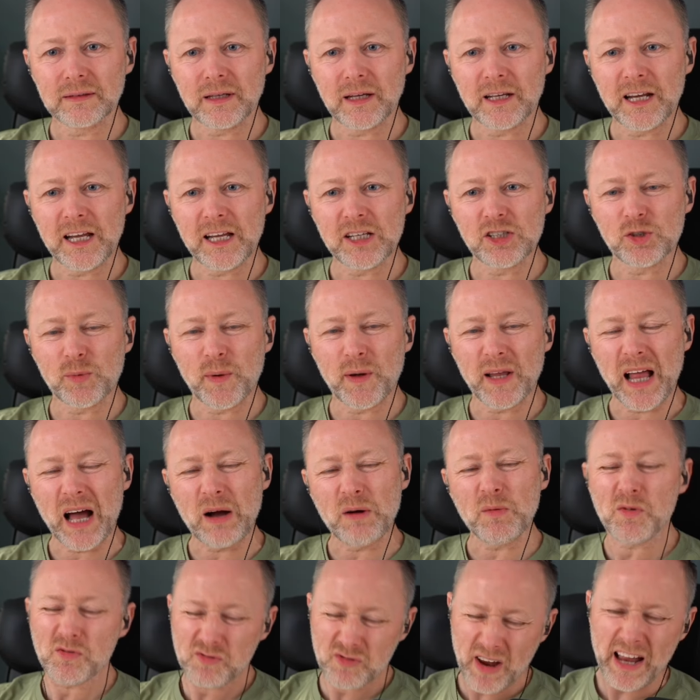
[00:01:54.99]
And Angel went
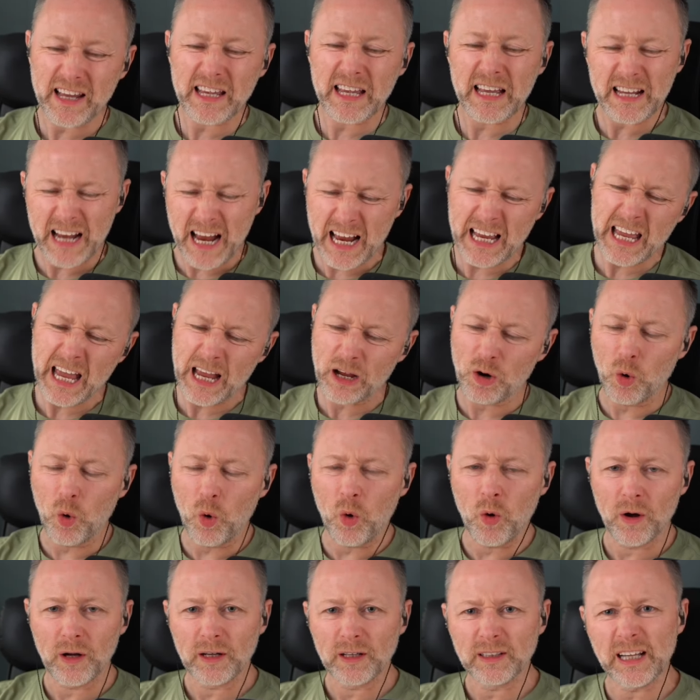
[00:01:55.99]
like, well, there you
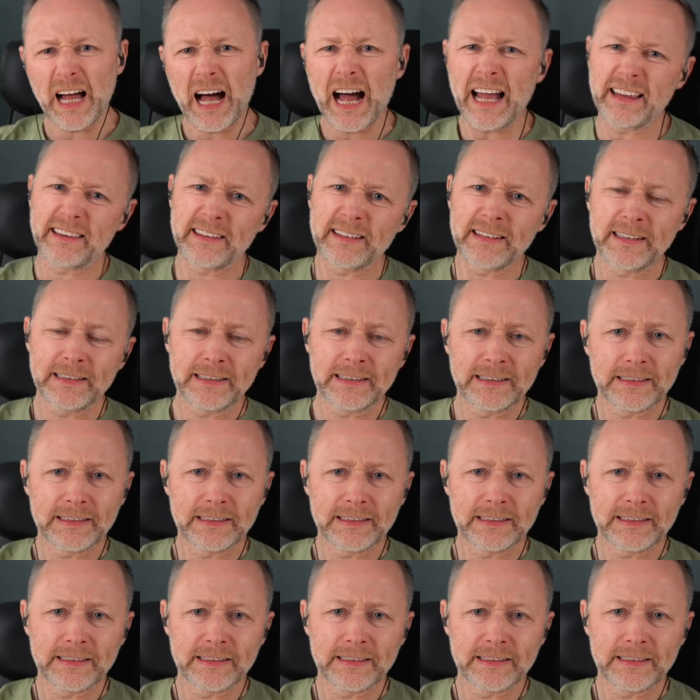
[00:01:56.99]
go, lad.